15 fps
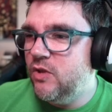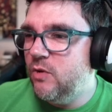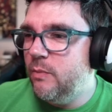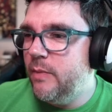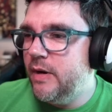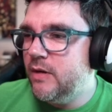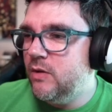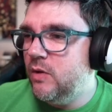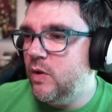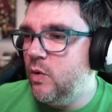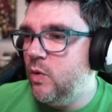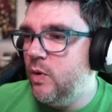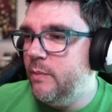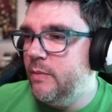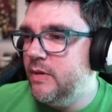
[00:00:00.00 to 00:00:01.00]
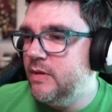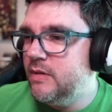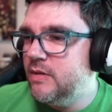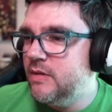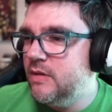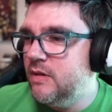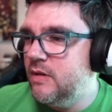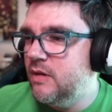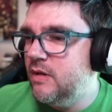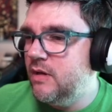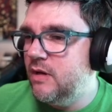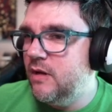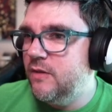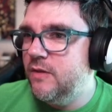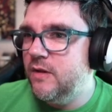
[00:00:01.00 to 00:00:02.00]
medical equipment. Uh,
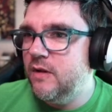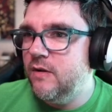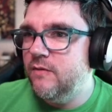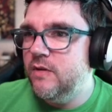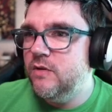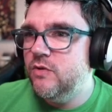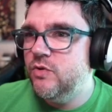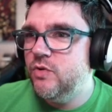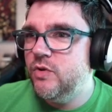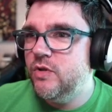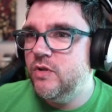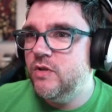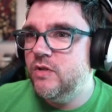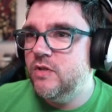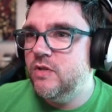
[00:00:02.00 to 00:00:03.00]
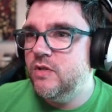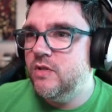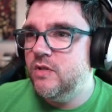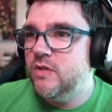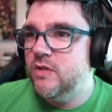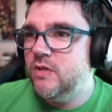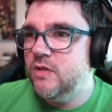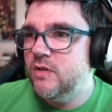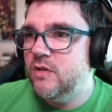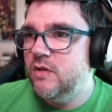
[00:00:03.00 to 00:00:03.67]
nothing of interest.